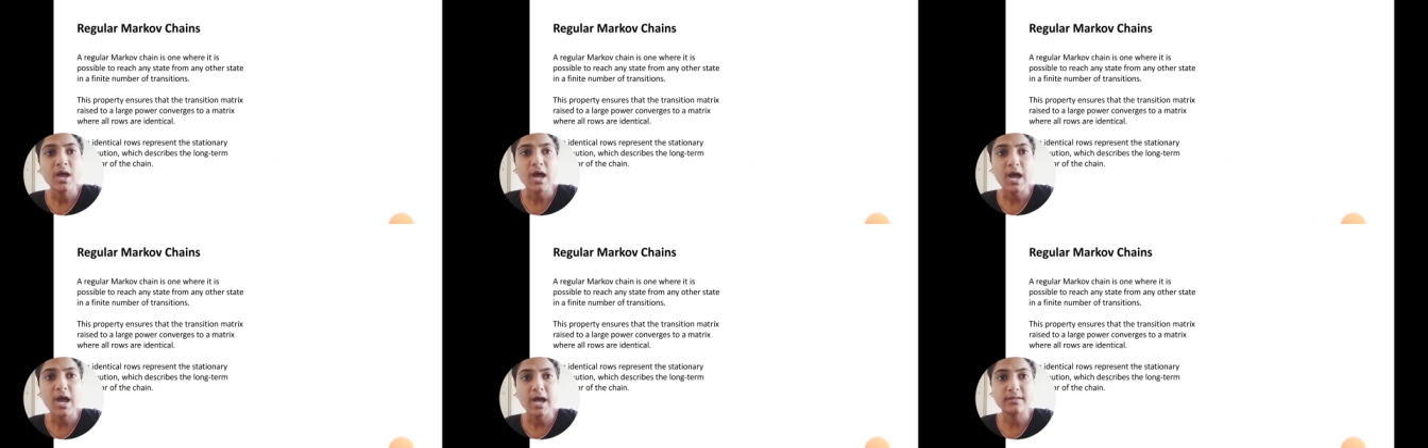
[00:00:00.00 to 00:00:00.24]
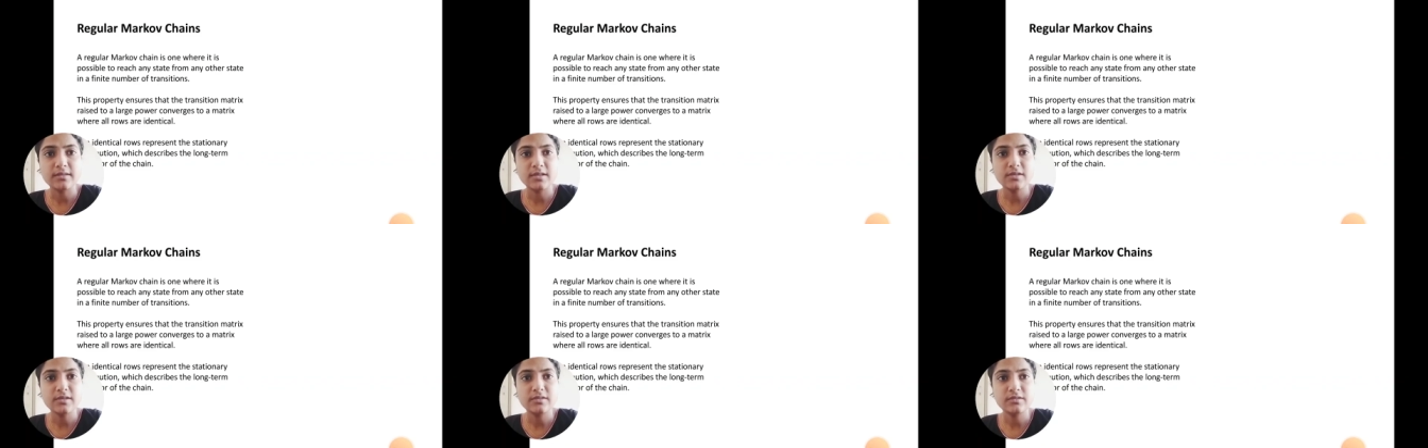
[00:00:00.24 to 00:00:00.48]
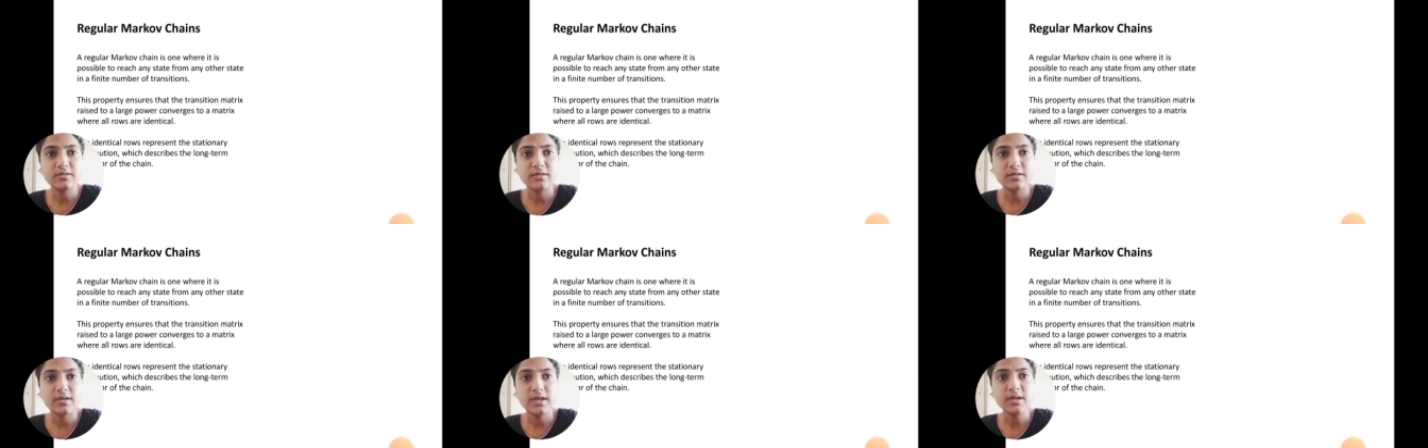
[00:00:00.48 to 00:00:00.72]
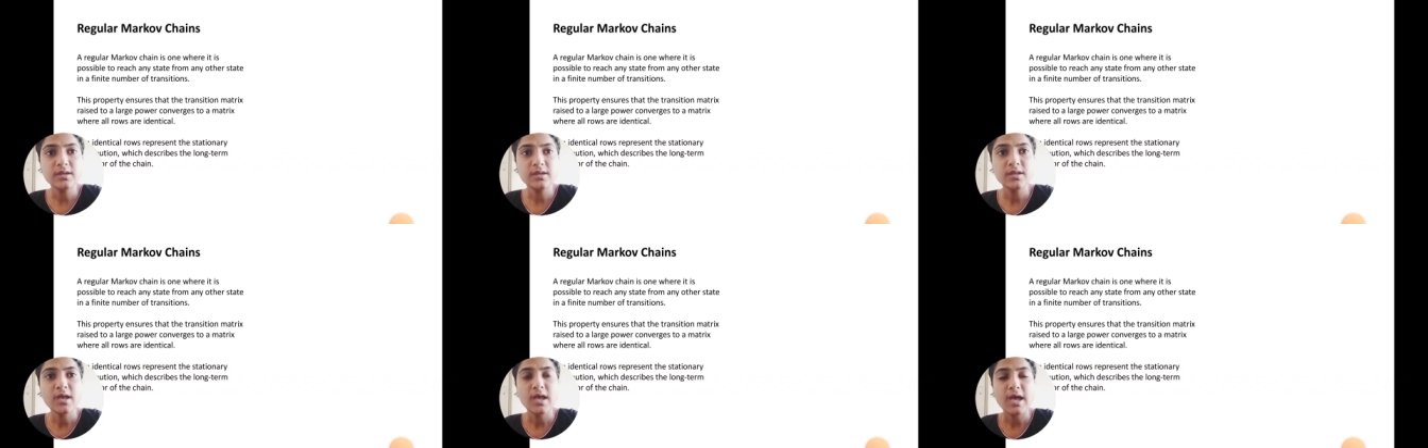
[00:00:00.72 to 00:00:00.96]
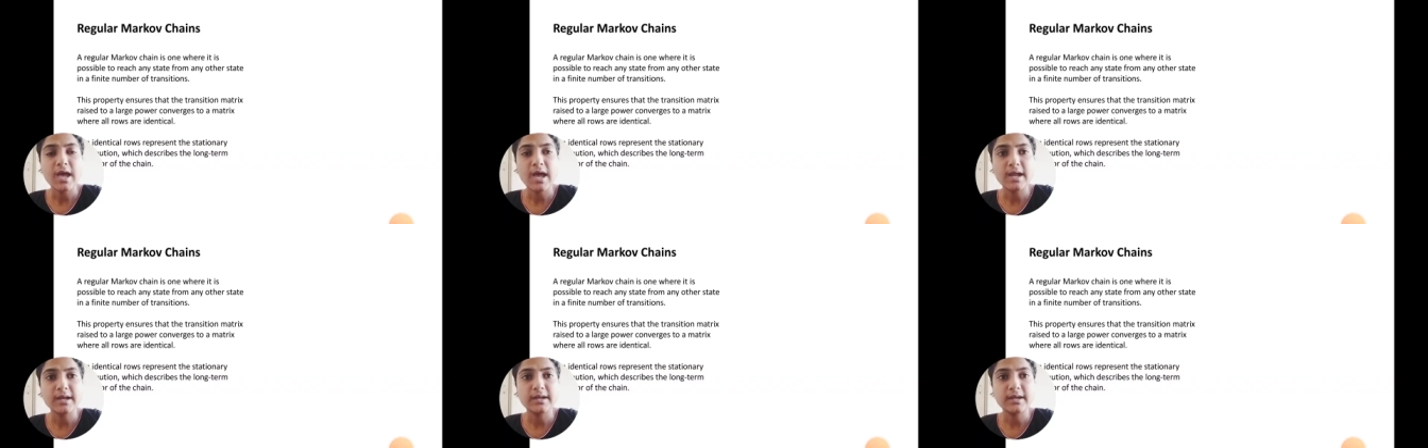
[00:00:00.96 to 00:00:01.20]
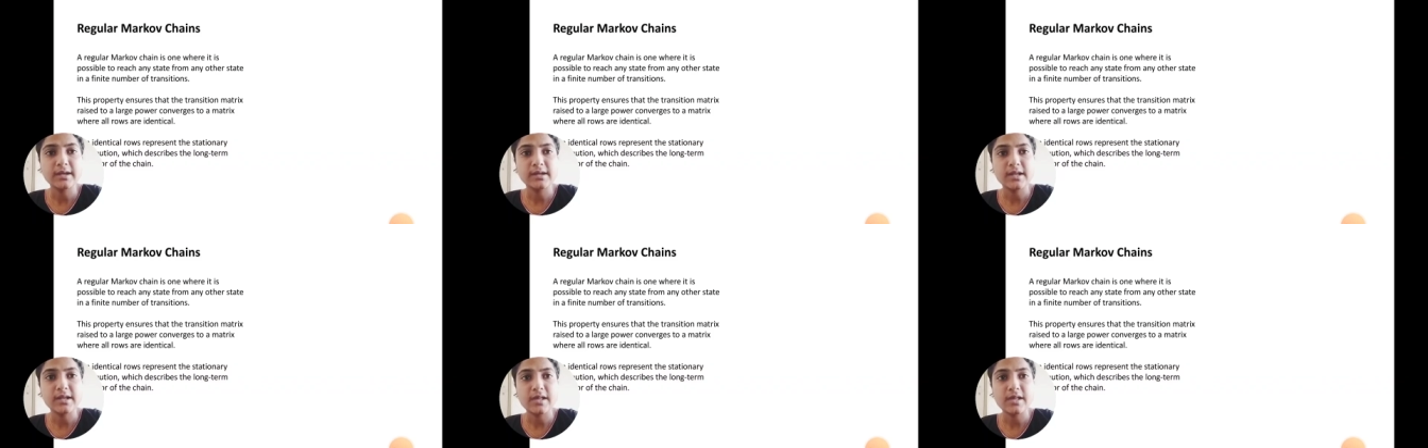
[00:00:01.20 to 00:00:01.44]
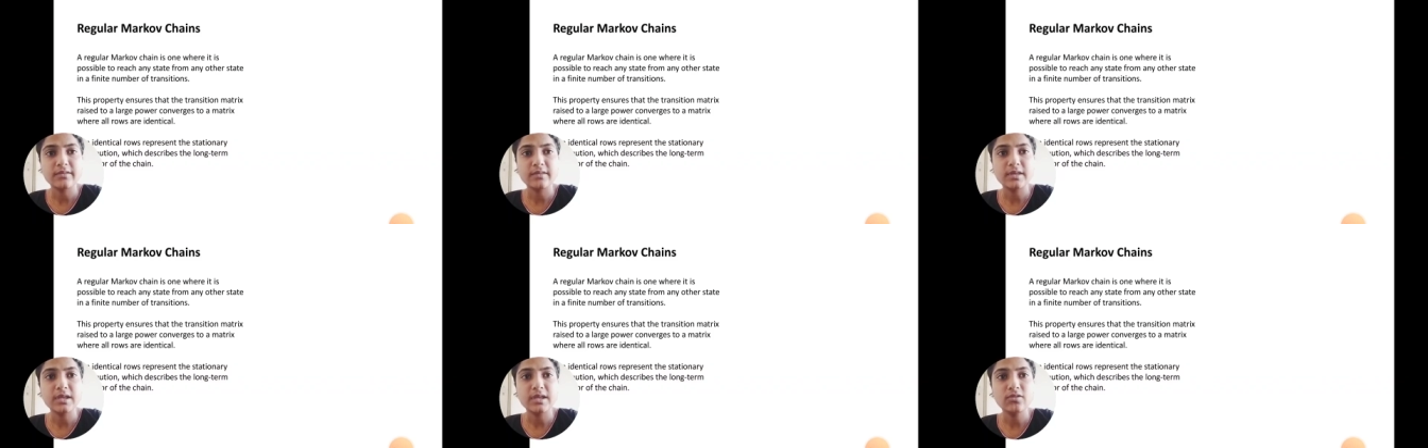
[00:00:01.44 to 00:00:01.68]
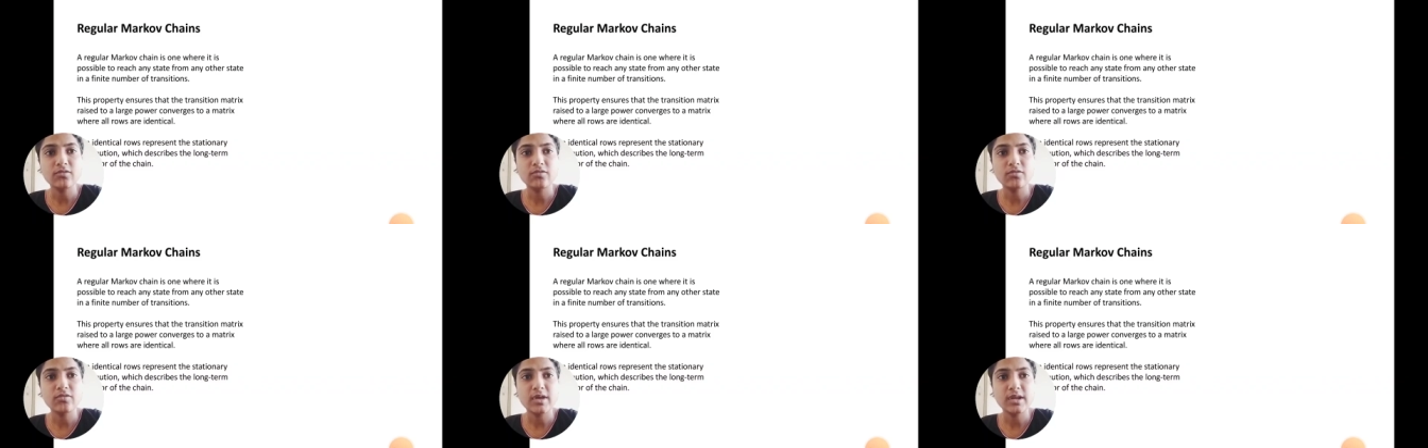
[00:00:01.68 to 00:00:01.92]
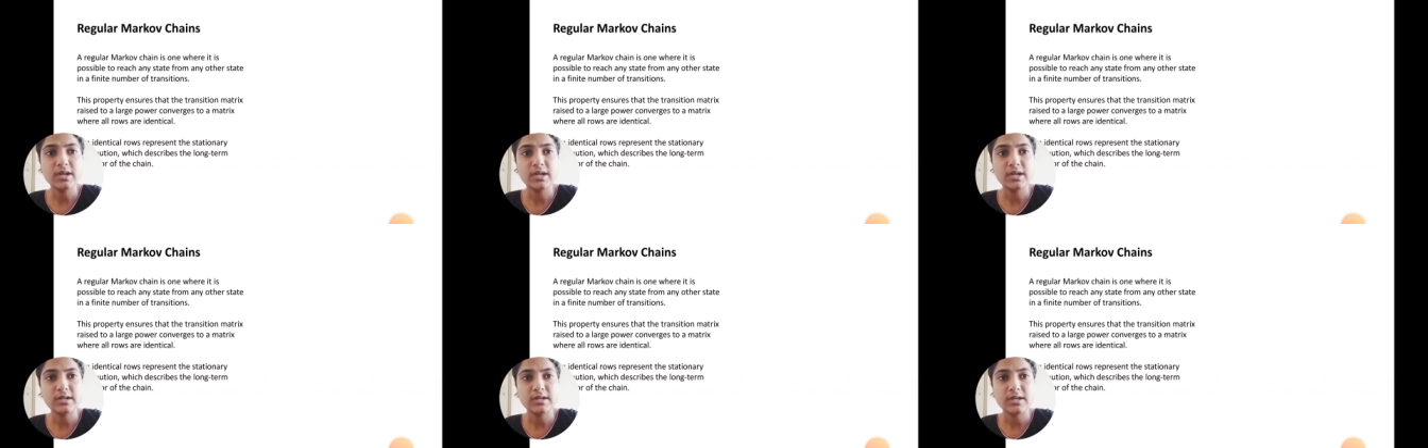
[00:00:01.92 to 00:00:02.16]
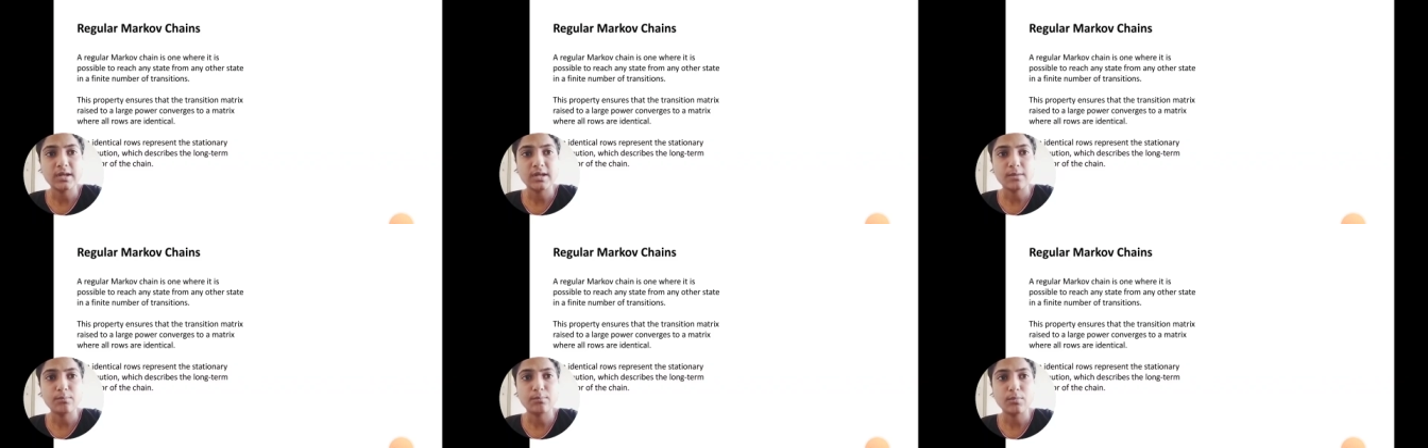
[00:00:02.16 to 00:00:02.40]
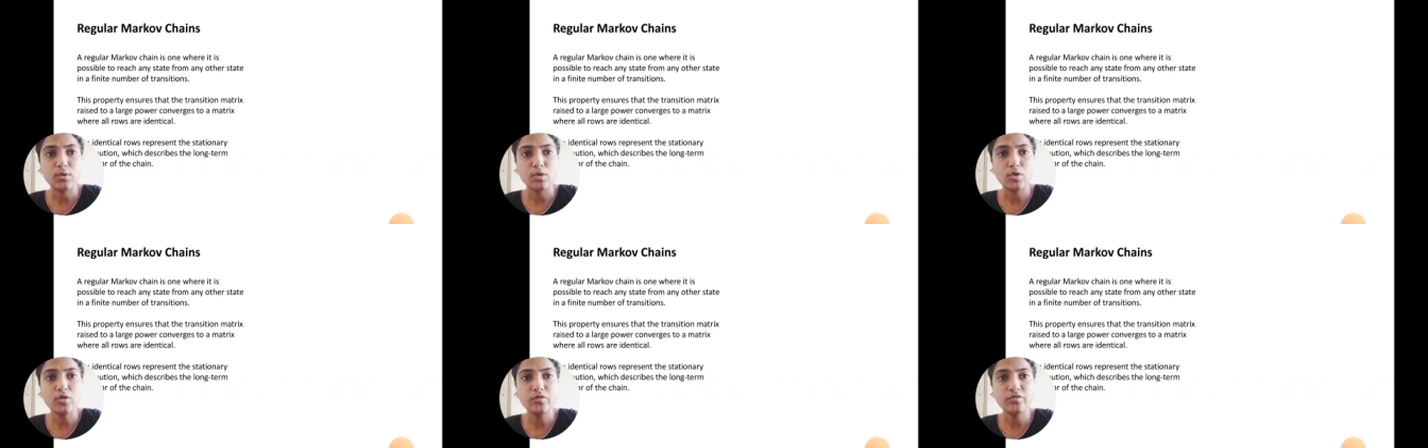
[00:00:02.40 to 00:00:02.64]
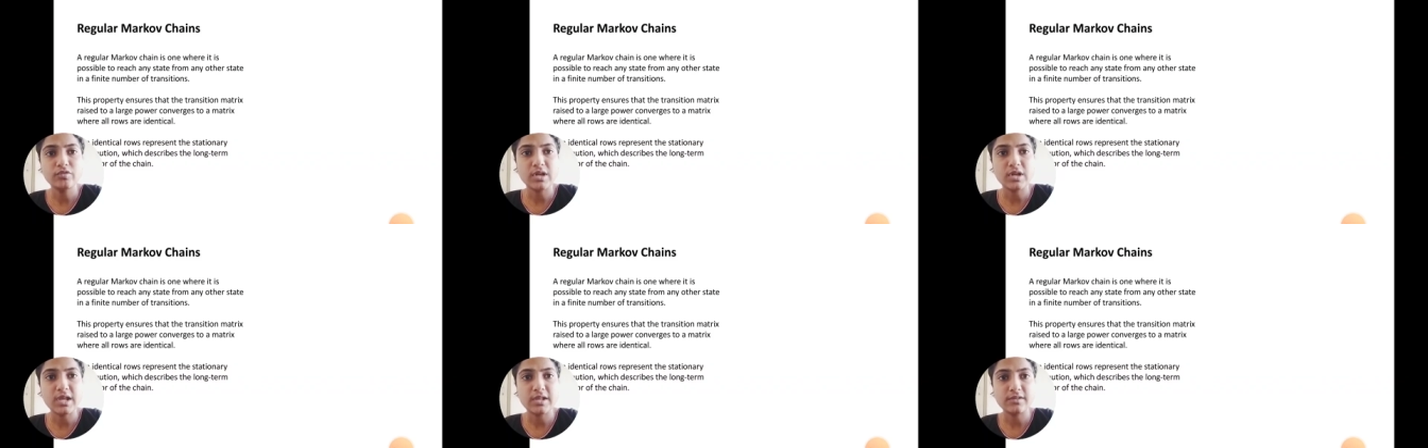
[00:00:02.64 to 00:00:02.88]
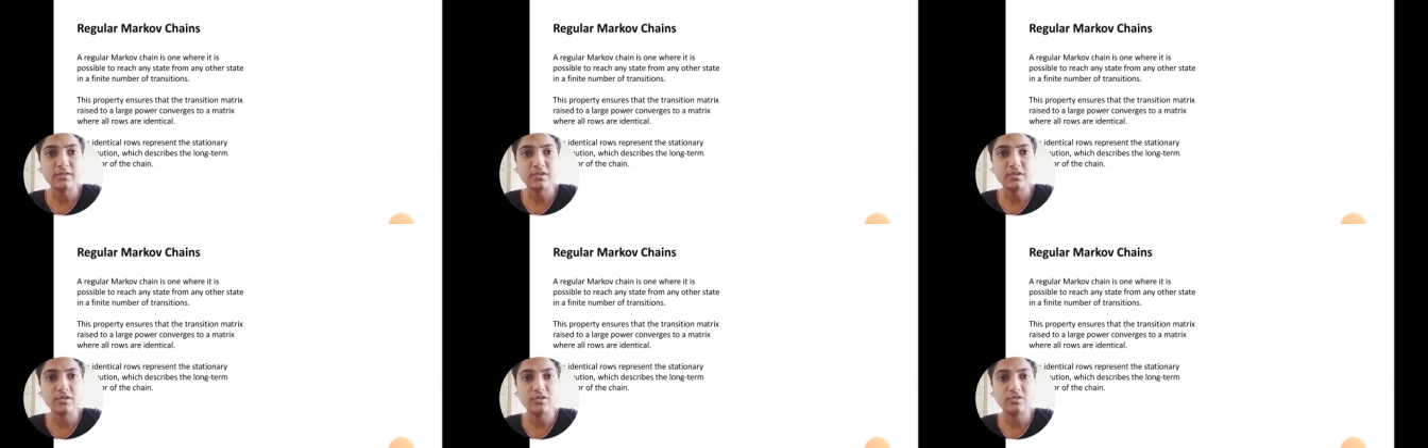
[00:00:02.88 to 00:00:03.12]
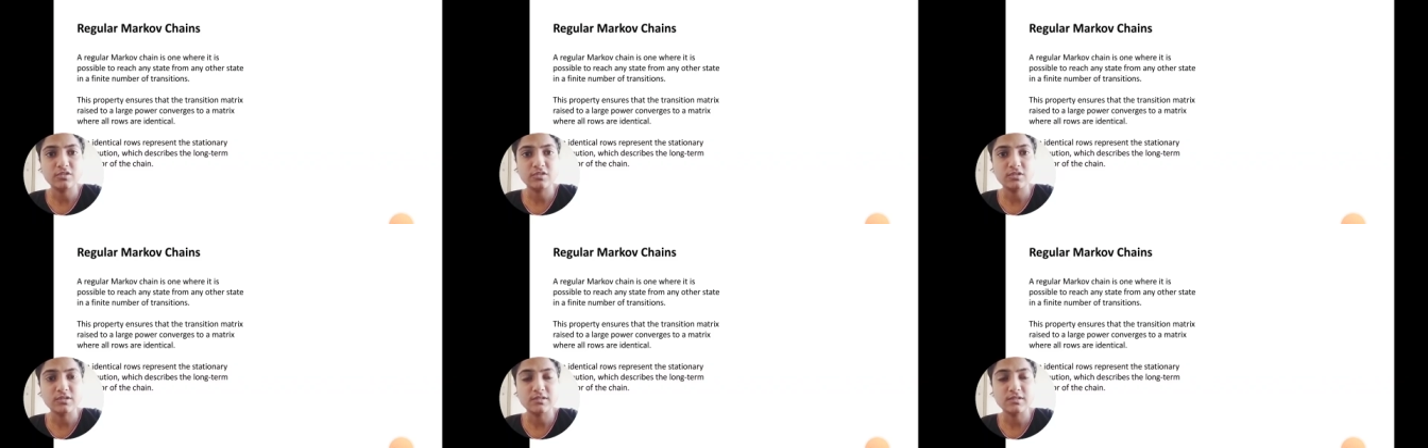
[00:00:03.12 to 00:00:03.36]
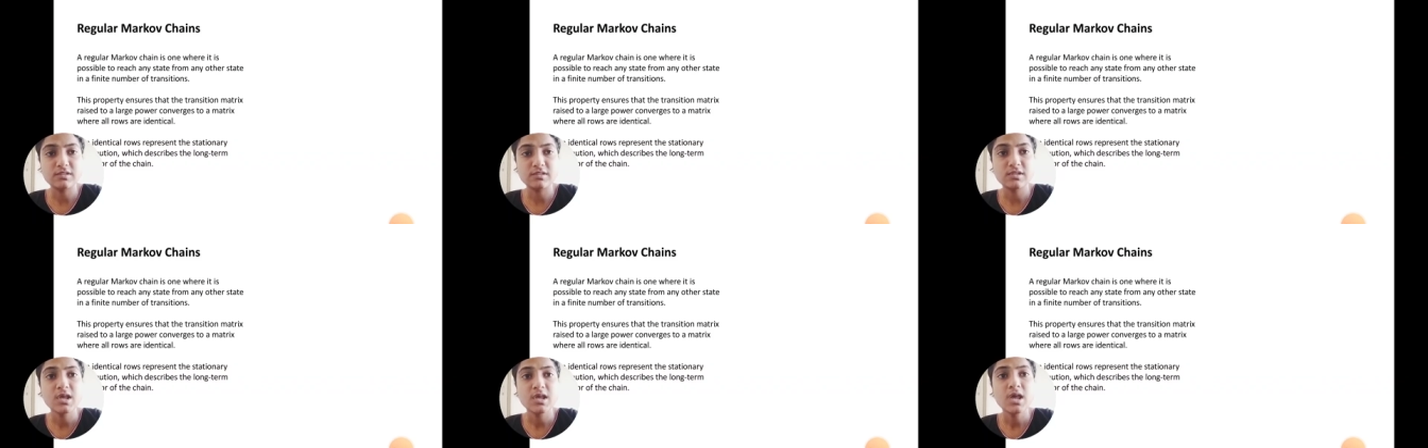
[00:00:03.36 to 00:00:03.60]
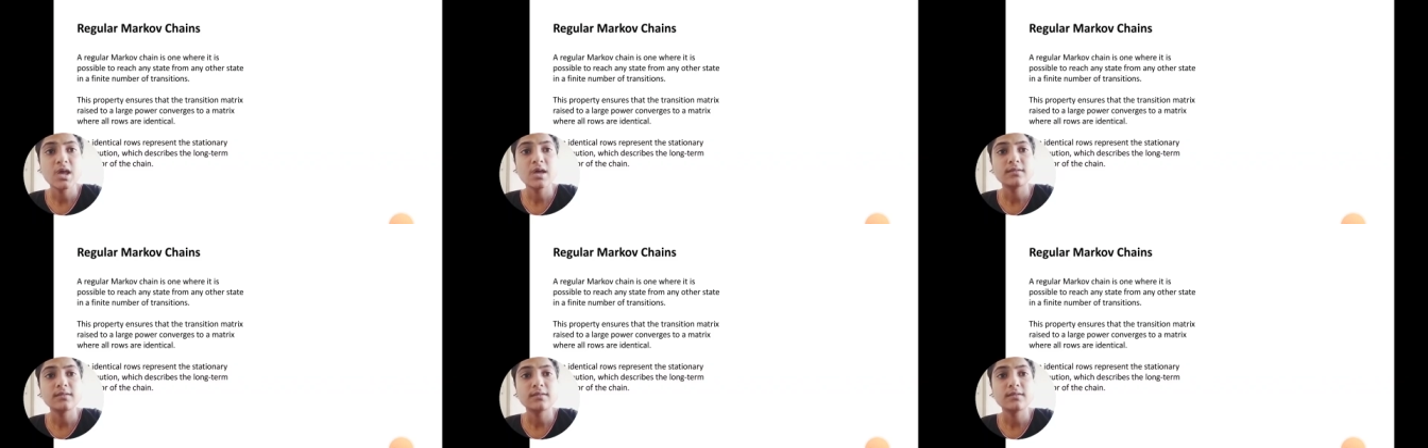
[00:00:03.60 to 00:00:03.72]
other state and it has infinite number of transitions.